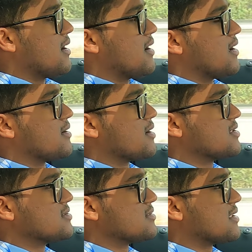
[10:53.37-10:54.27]
And
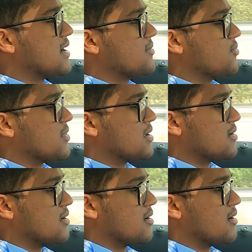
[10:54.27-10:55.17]
other than that,
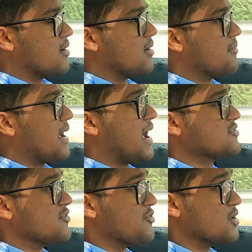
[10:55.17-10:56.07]
well,
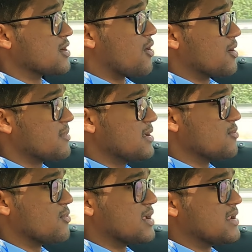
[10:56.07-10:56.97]
as for fuel economy,
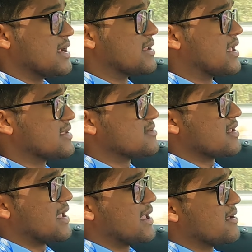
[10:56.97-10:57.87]
well, it gets
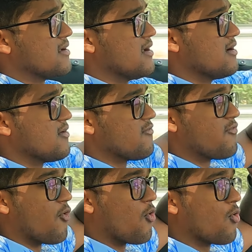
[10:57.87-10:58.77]
a
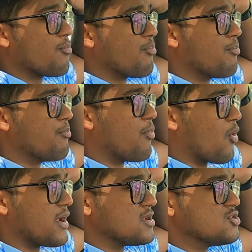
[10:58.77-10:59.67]

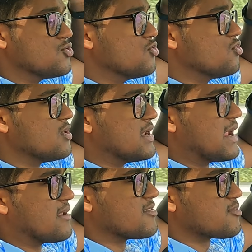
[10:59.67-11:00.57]
4.2
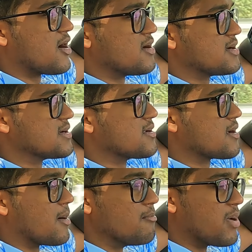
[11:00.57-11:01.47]
liters per 100
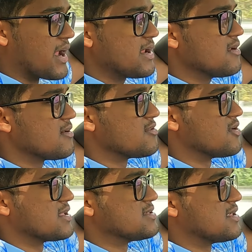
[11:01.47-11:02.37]
combined,
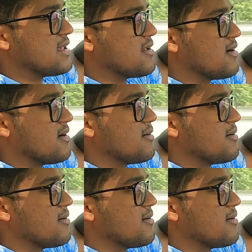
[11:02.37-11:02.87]
so that's the